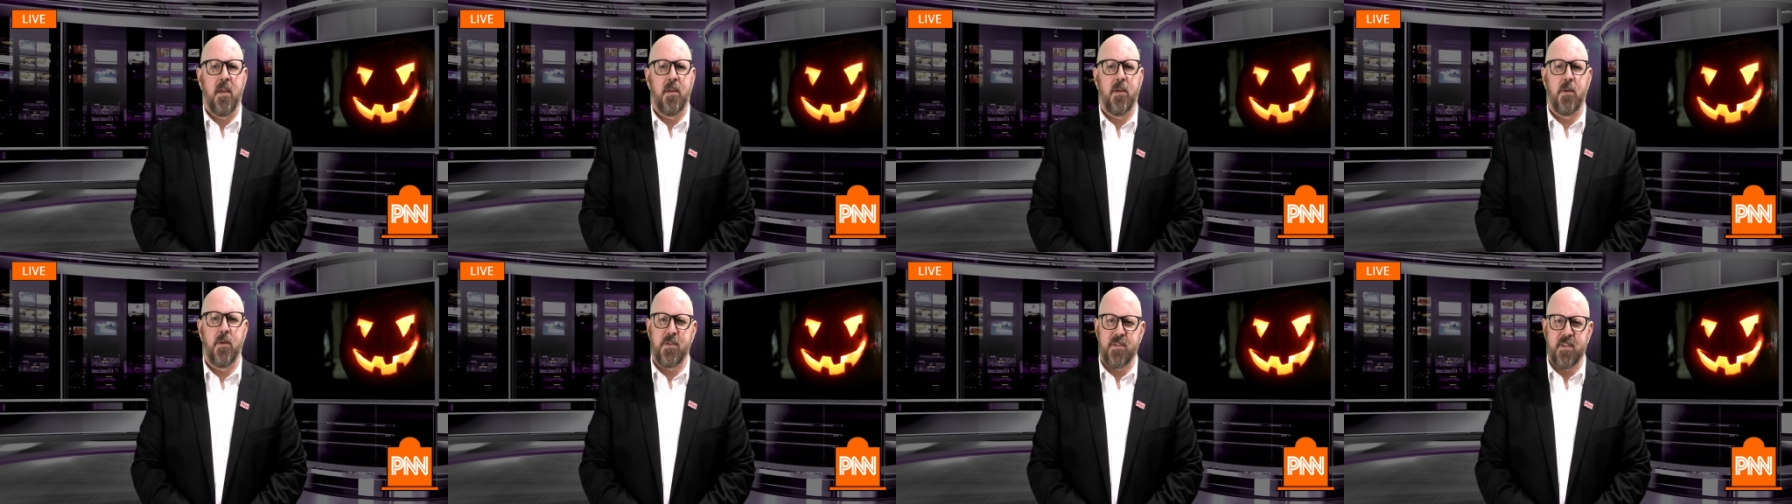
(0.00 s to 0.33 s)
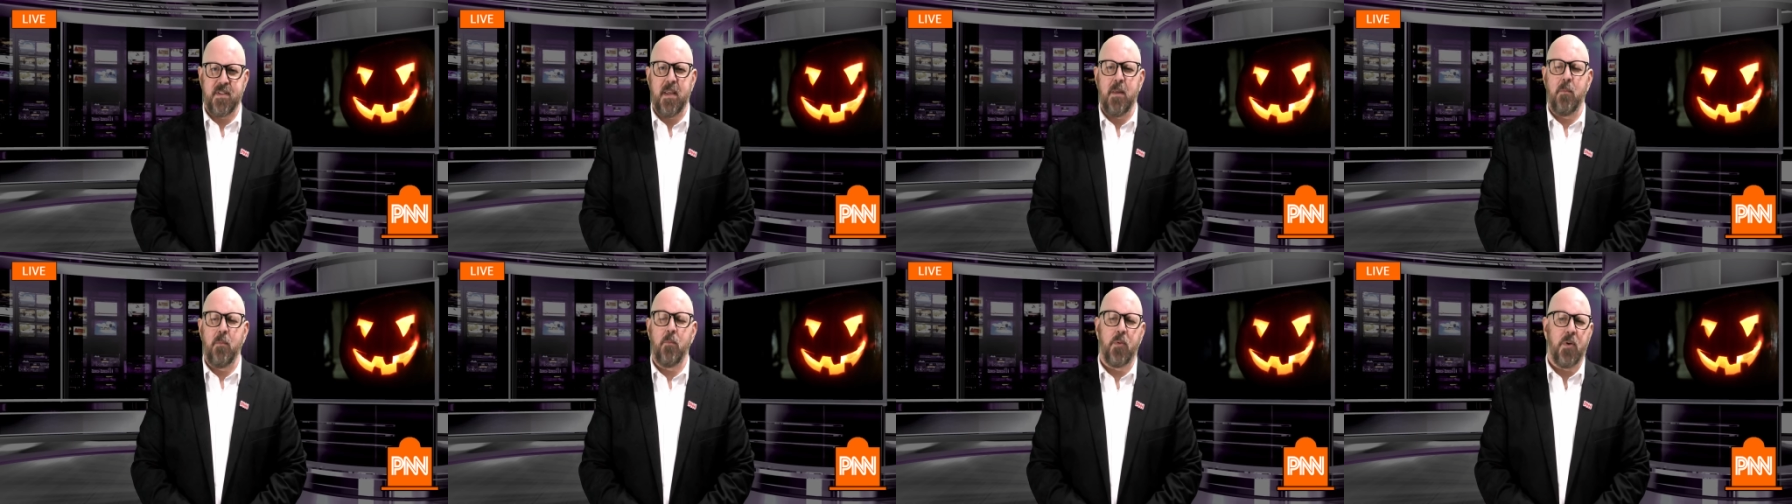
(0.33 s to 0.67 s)
you
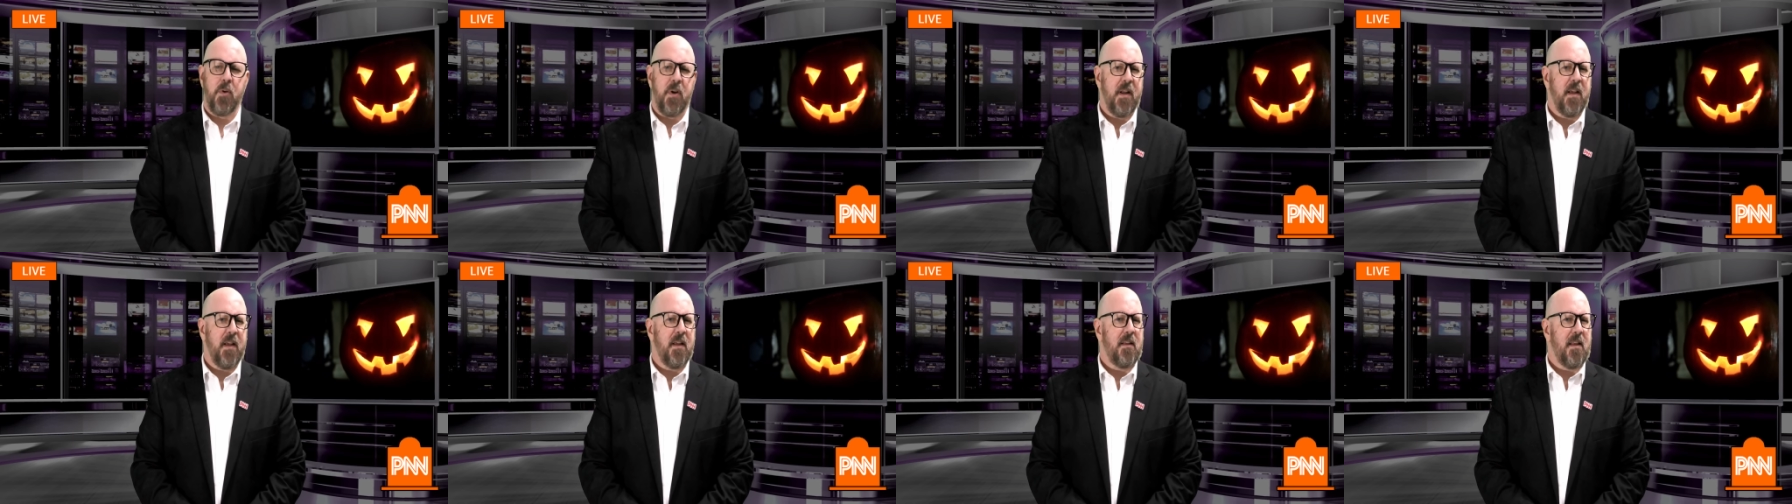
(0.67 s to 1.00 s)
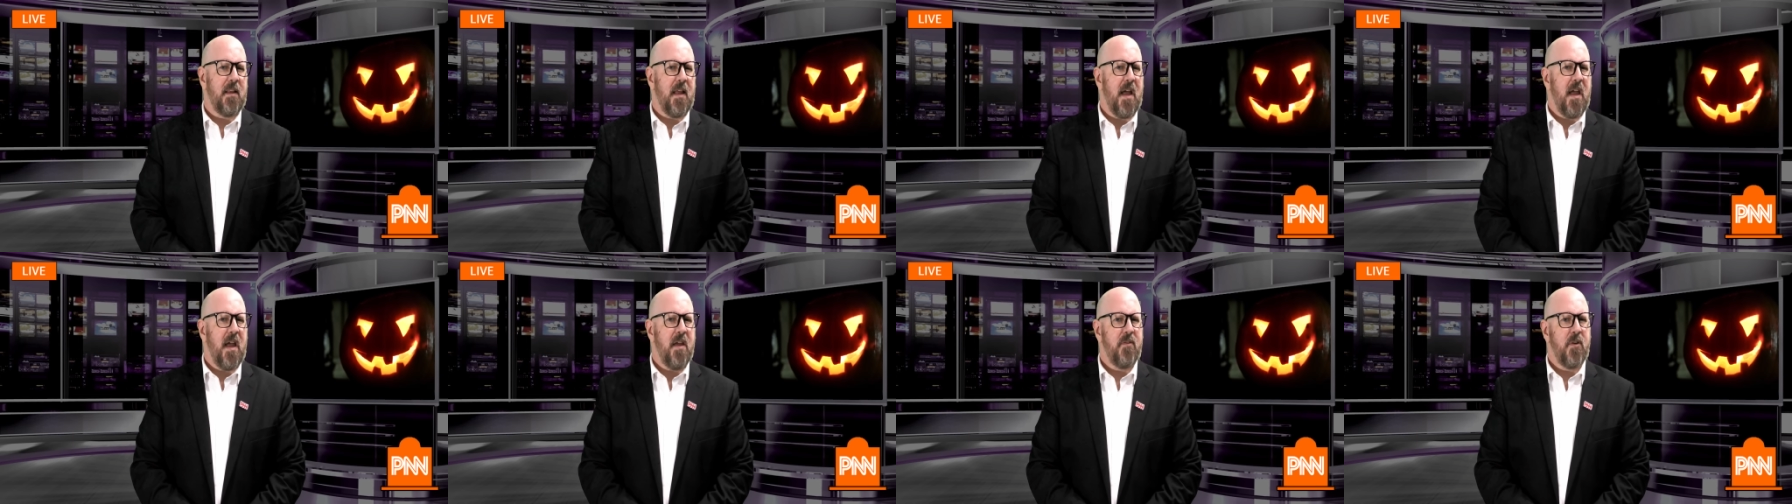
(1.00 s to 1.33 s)
seem pretty
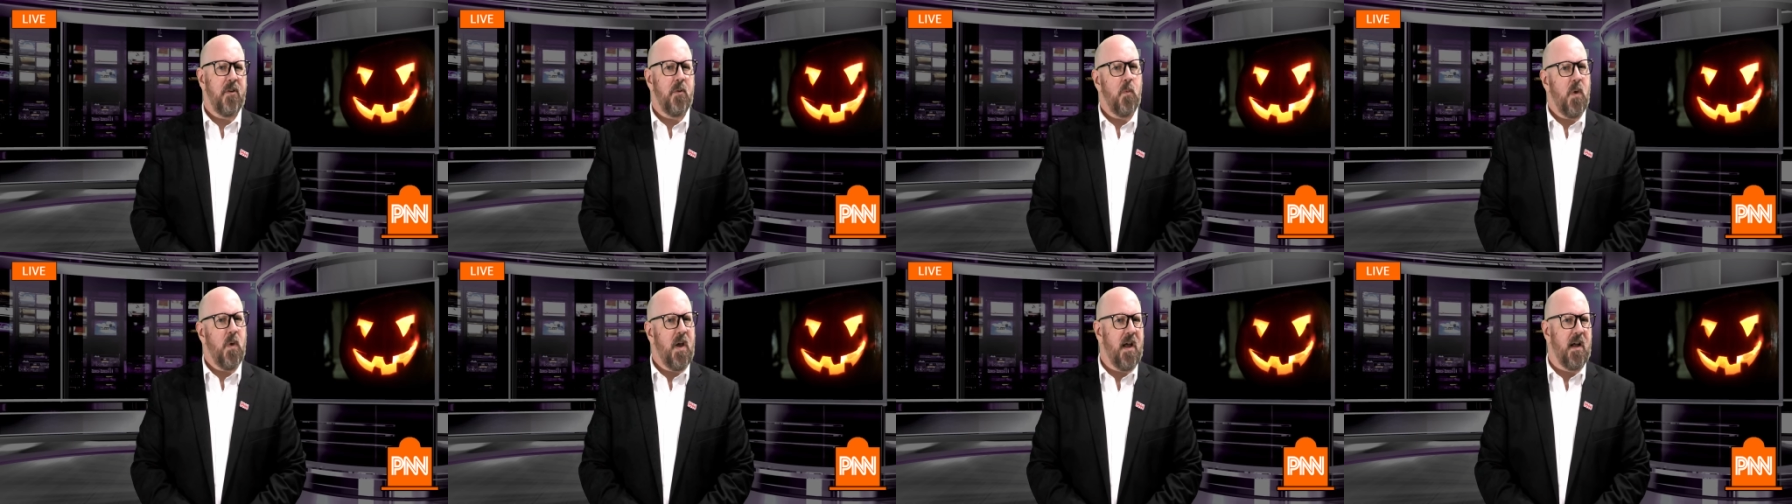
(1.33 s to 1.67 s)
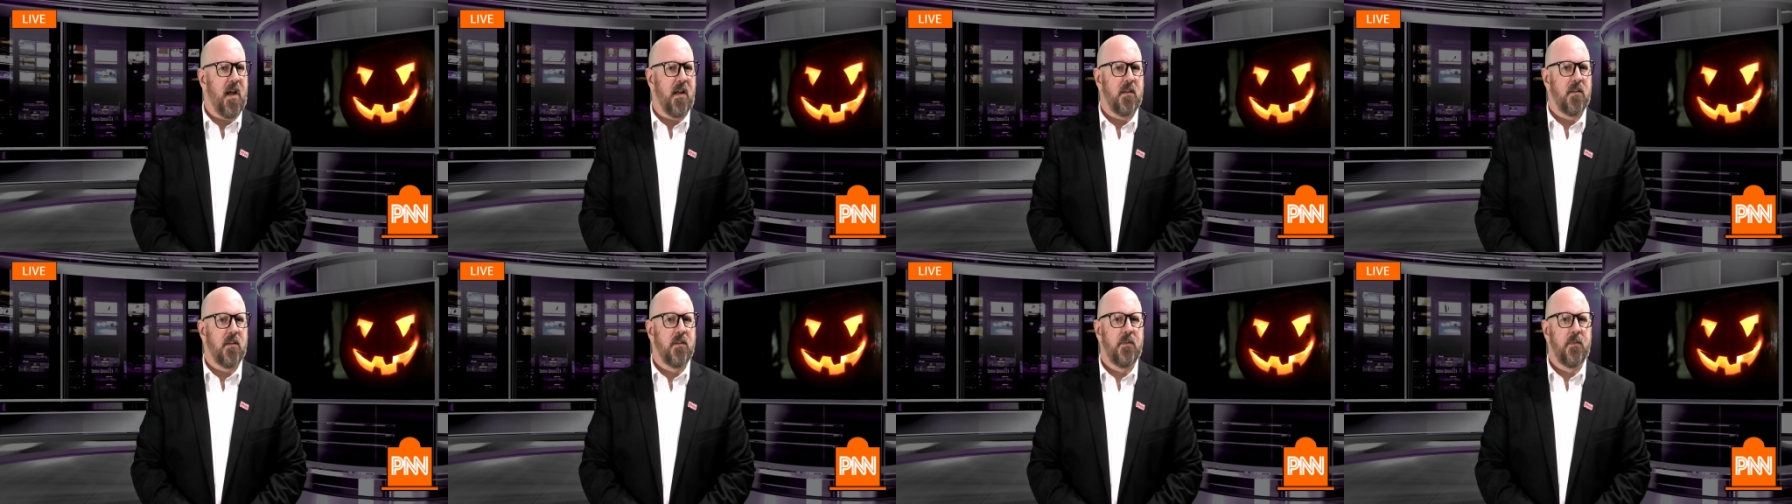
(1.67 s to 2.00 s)
alive and
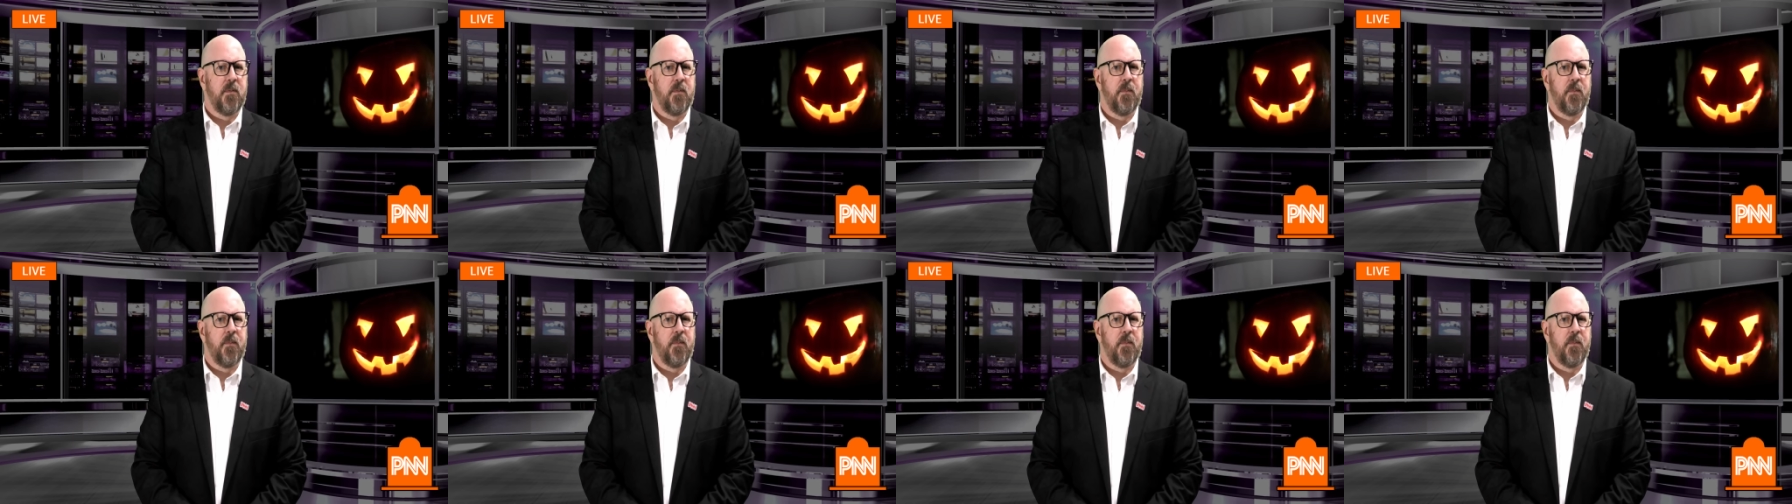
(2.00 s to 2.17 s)
well.